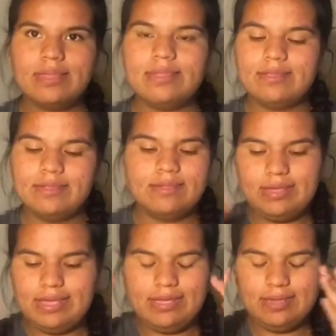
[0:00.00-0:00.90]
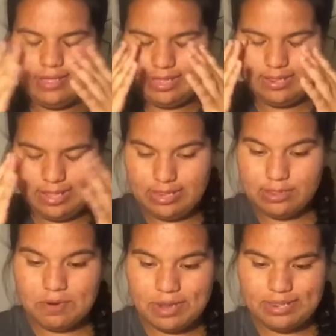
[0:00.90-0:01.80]
and this is like, it's
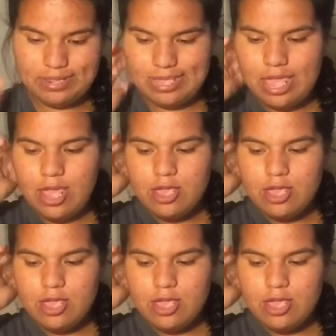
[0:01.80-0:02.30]
crazy.